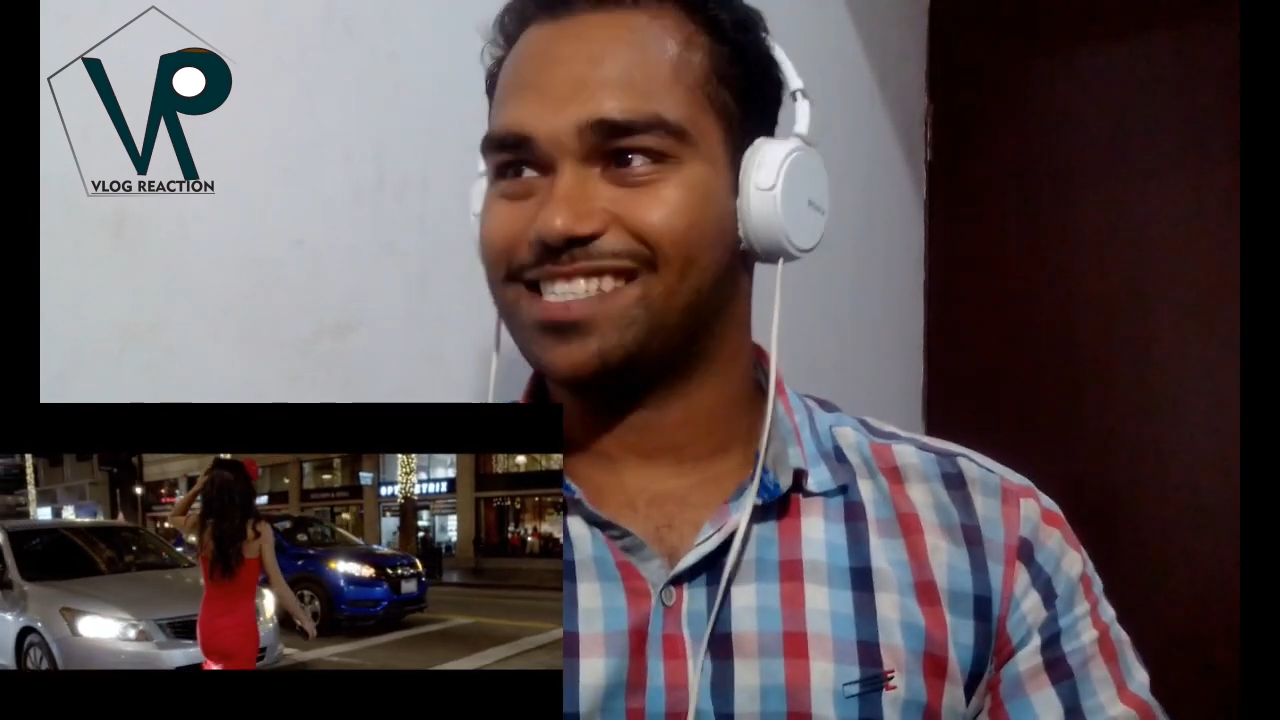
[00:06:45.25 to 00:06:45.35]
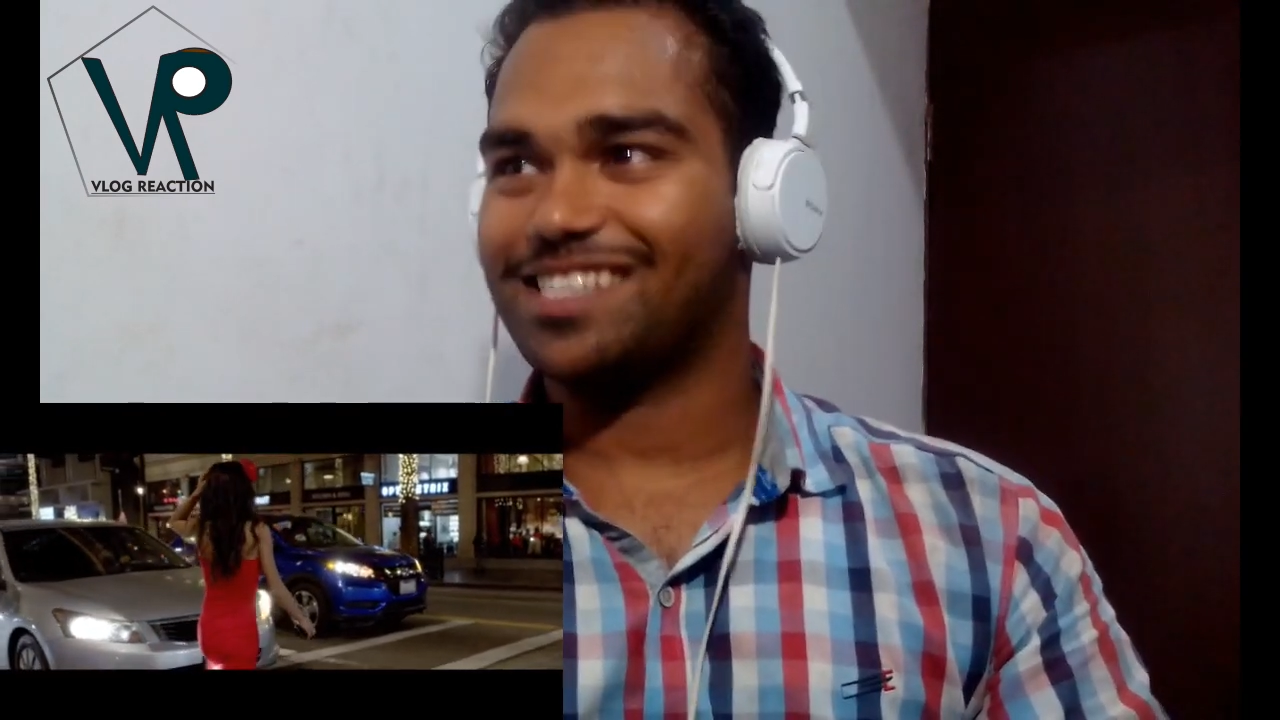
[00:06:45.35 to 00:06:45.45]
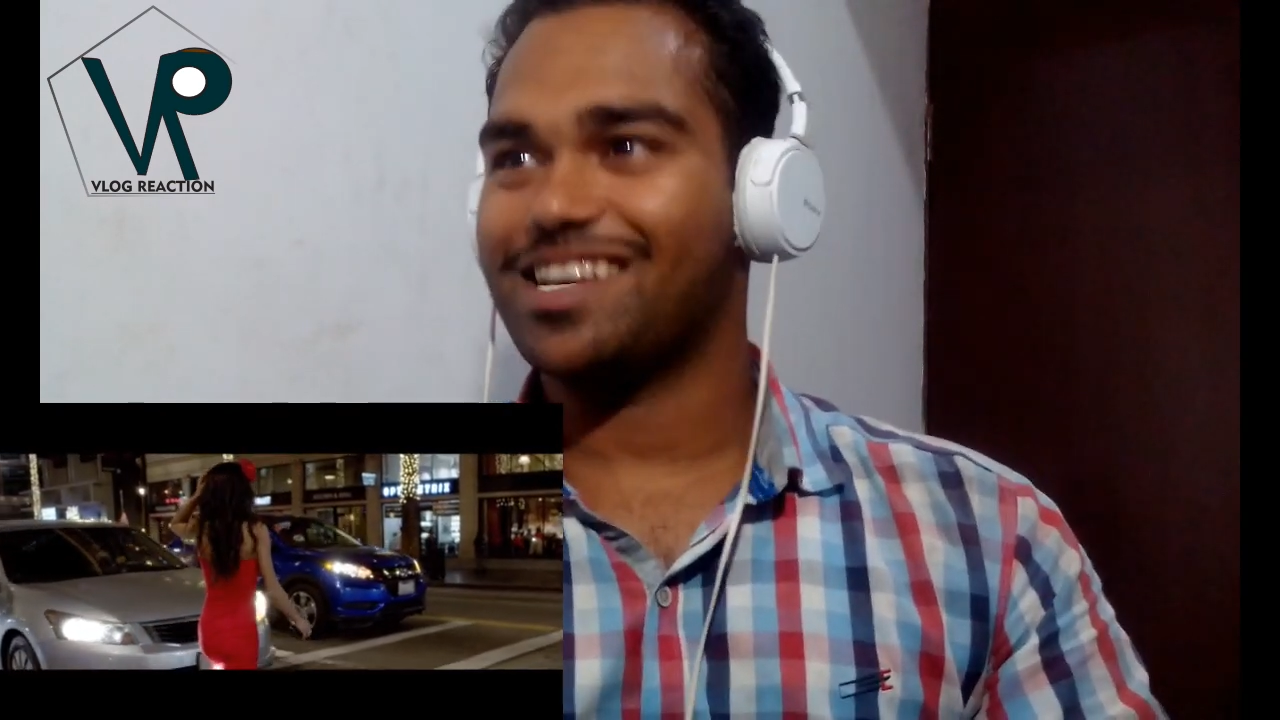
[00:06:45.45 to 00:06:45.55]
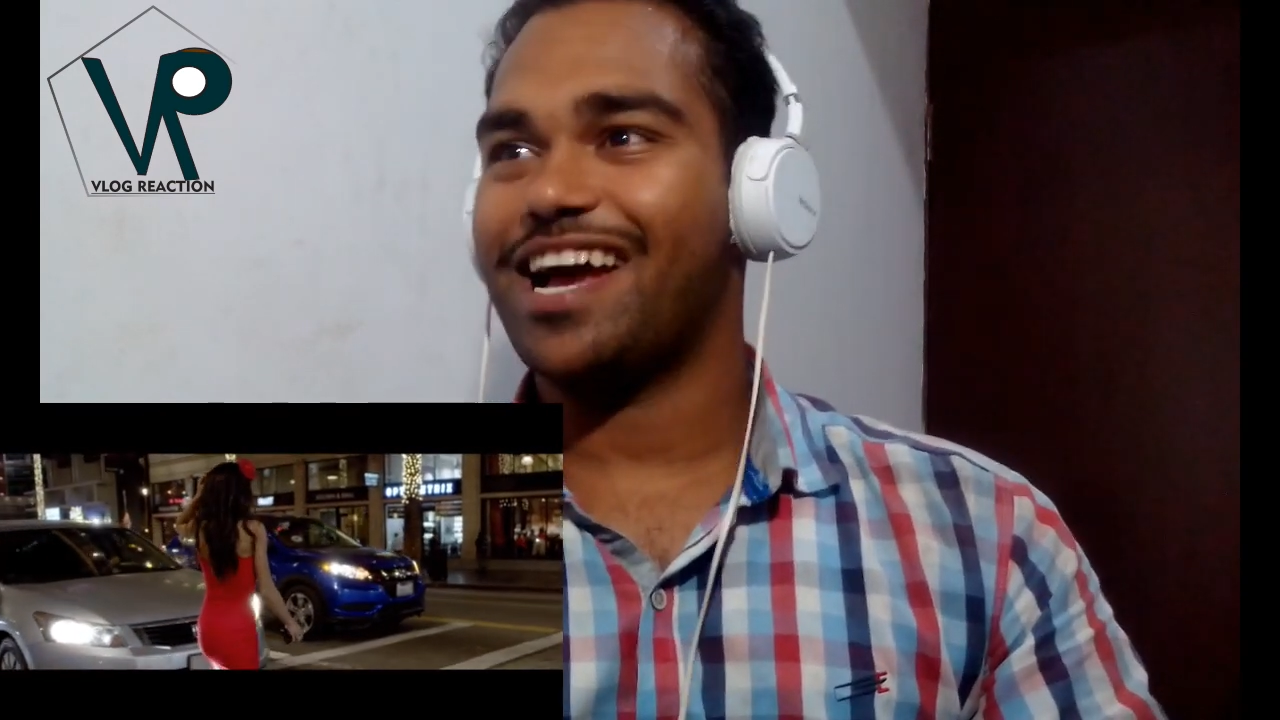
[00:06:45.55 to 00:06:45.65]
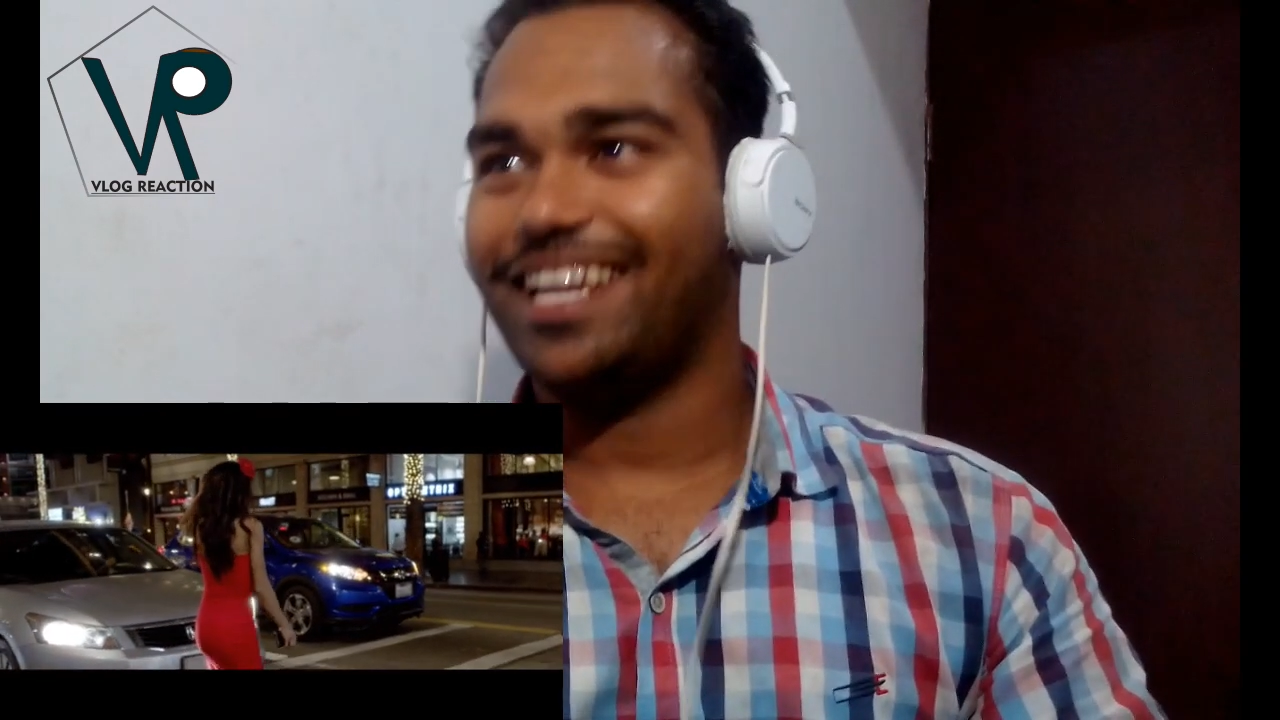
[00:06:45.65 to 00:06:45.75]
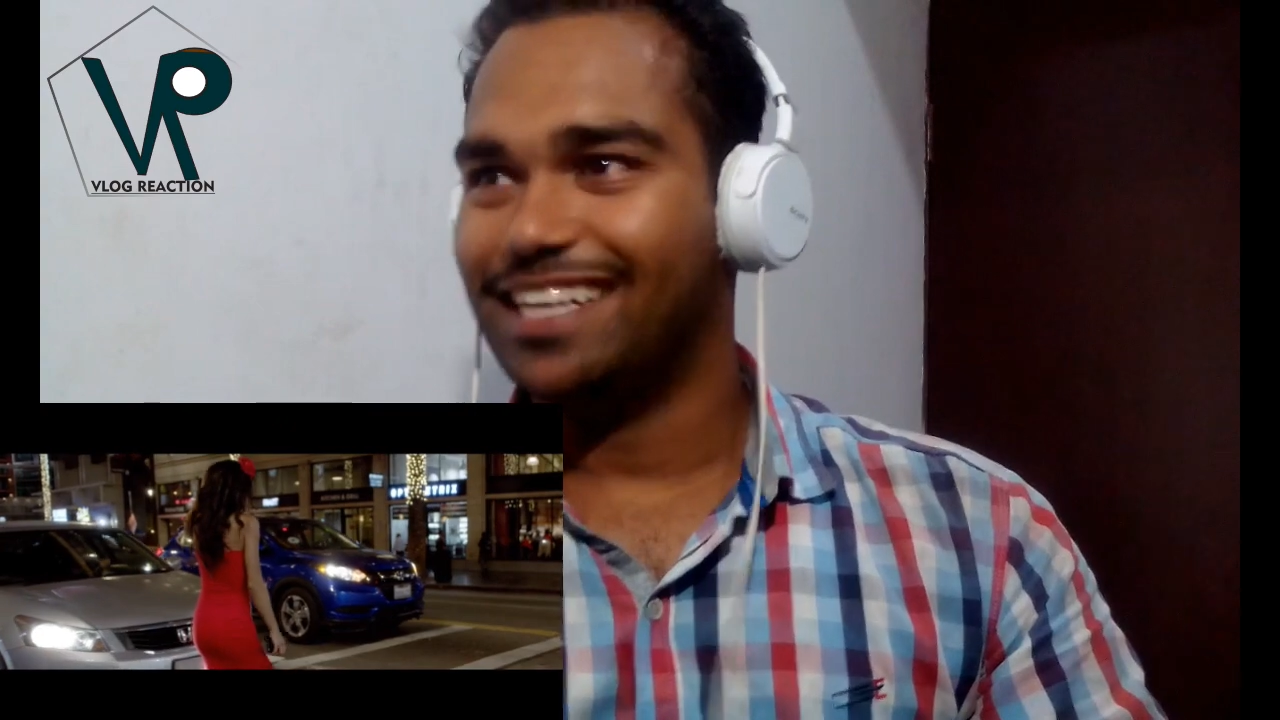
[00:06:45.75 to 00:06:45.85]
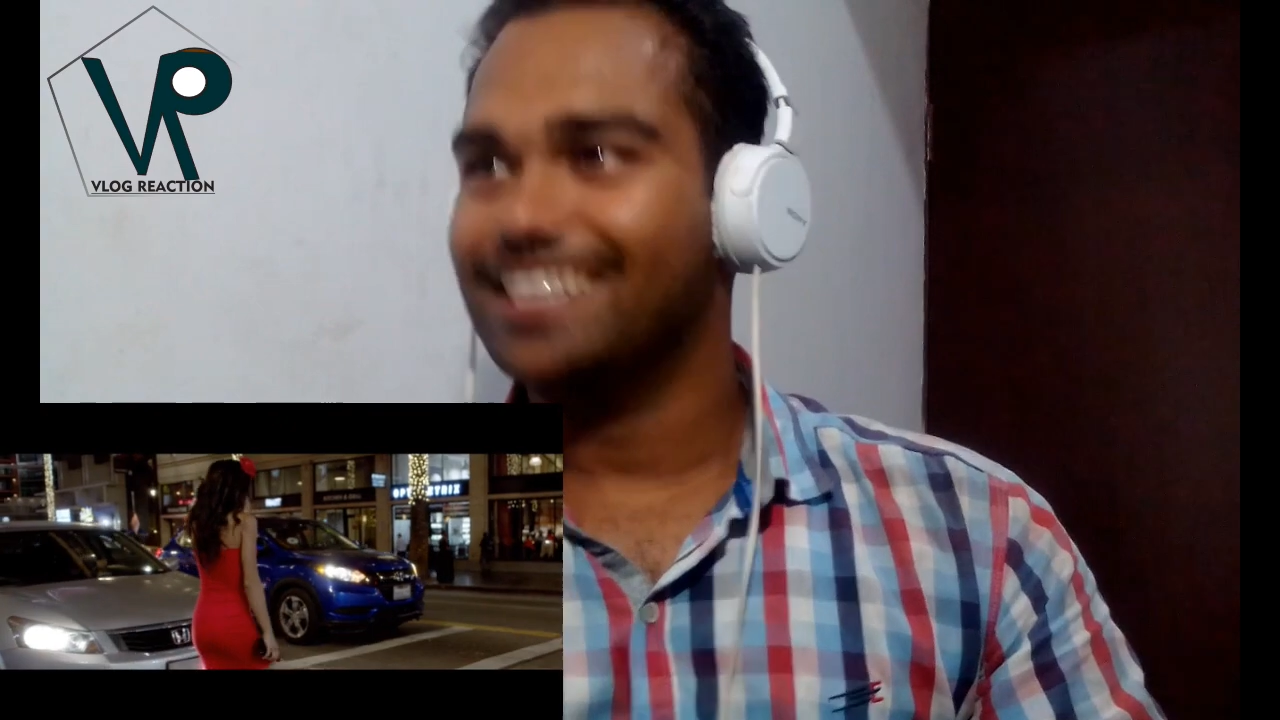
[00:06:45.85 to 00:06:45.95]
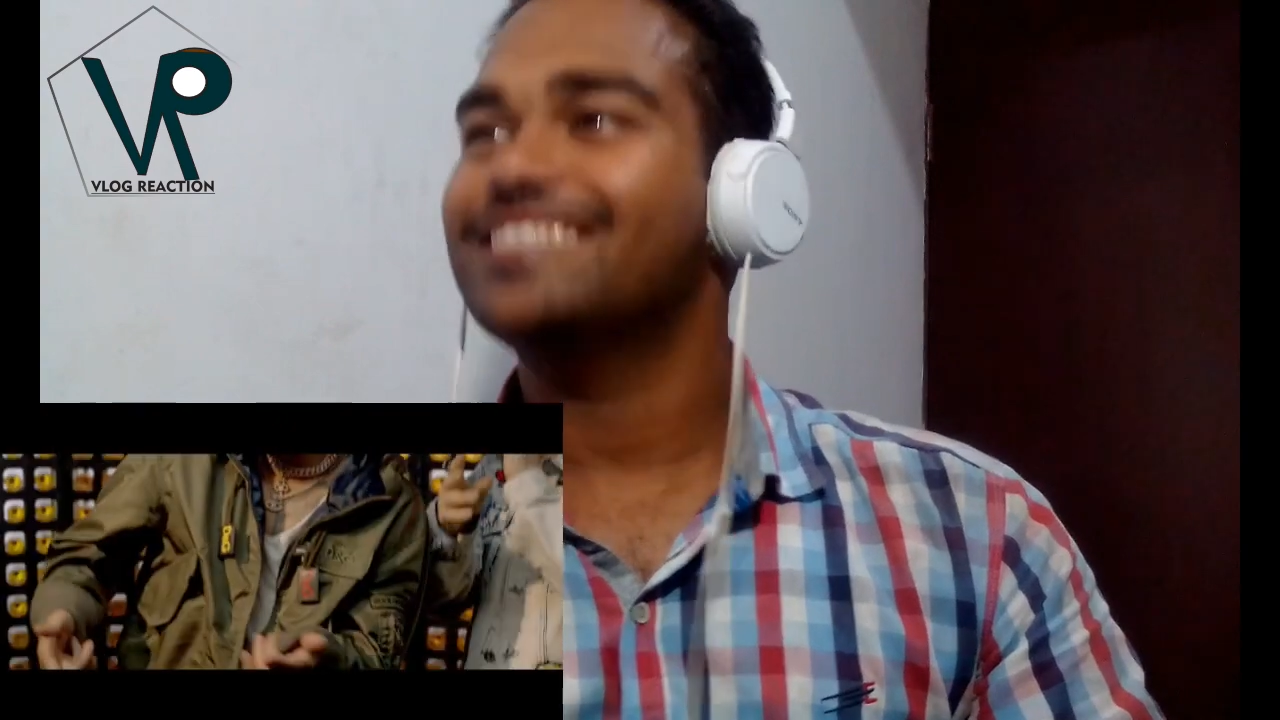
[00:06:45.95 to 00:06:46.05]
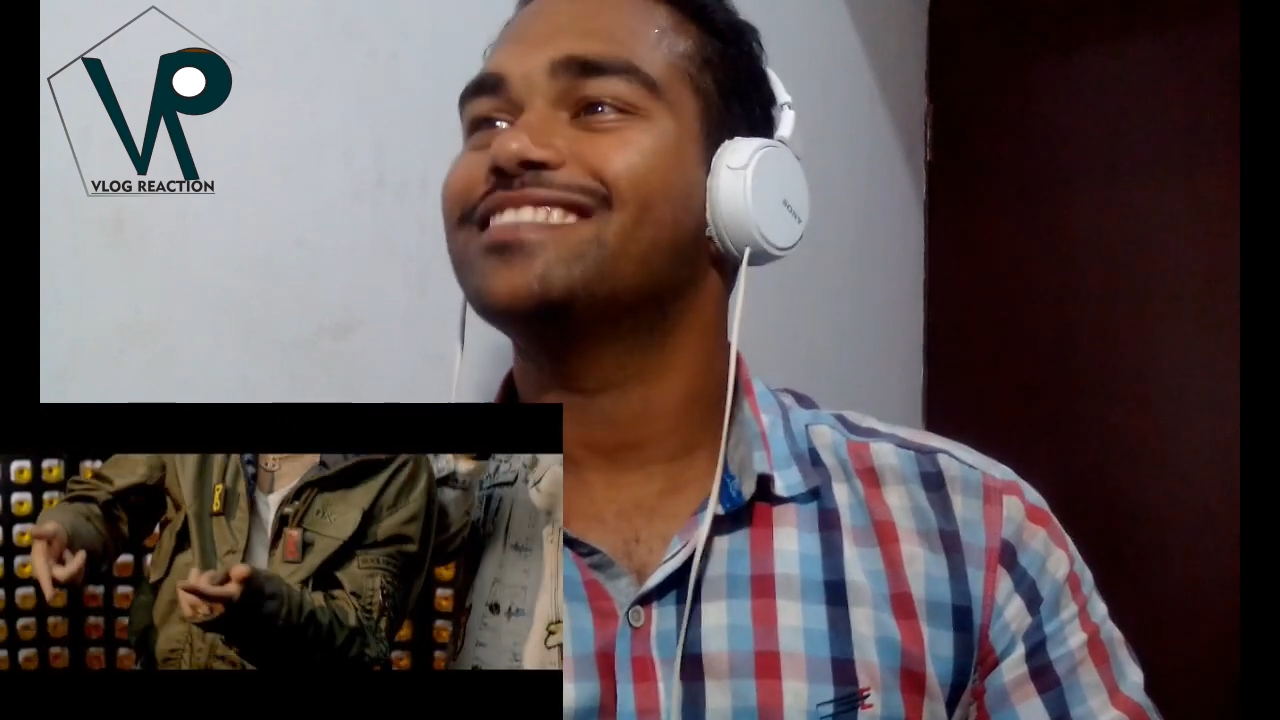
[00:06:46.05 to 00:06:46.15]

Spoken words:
sign.